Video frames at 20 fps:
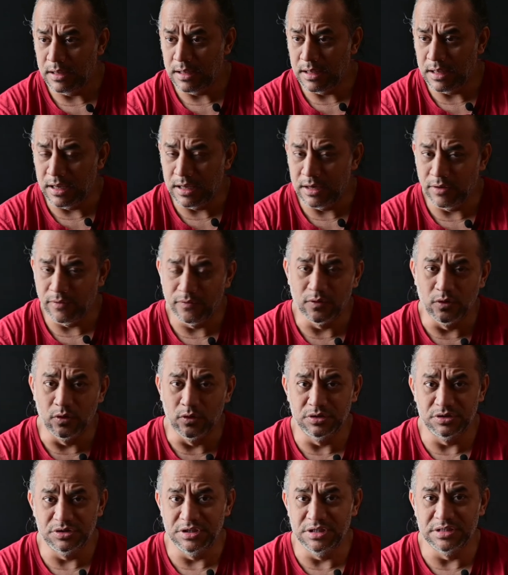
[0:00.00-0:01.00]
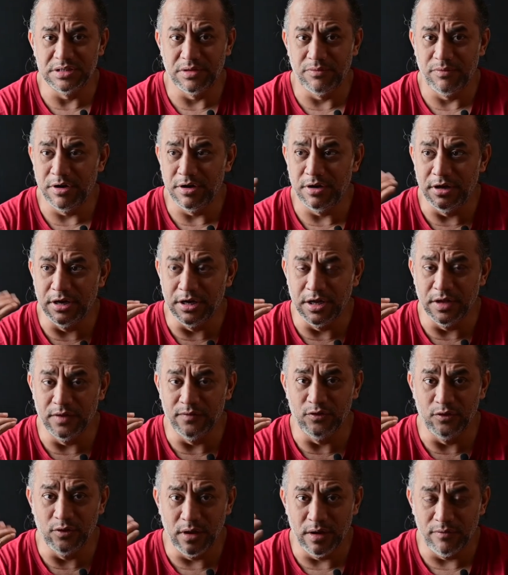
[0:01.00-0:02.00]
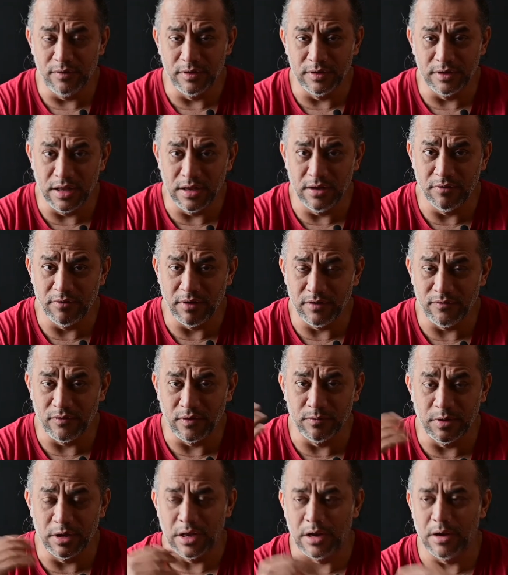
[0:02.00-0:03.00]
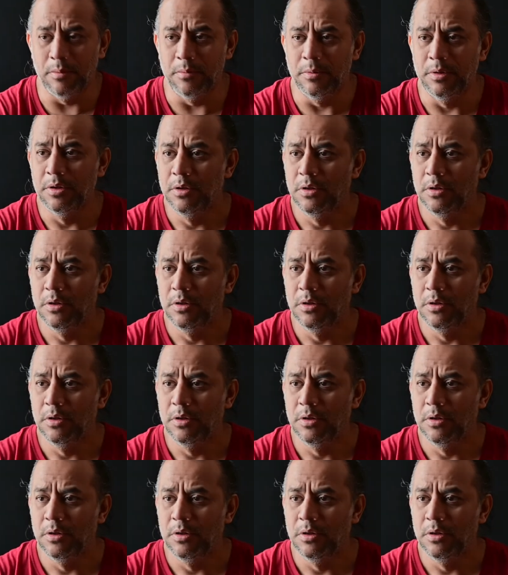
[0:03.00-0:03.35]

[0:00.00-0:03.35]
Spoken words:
And of course D700 gives you everything right from the ground.